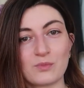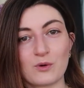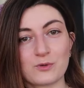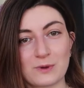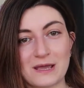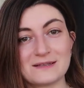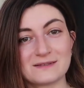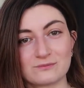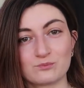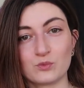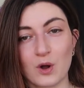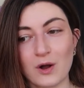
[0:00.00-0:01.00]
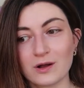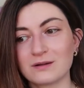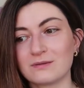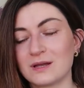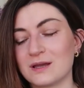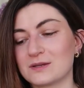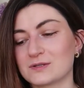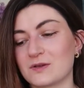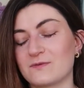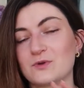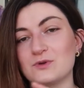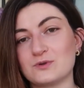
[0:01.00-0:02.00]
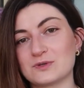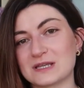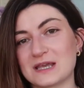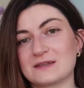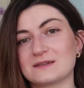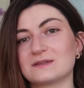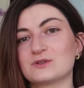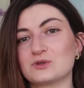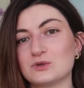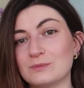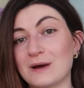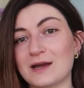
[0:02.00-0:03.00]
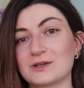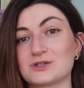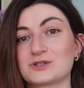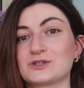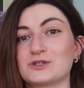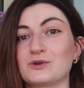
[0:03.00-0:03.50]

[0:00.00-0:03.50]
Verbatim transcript: both ways wrong so if you use it too much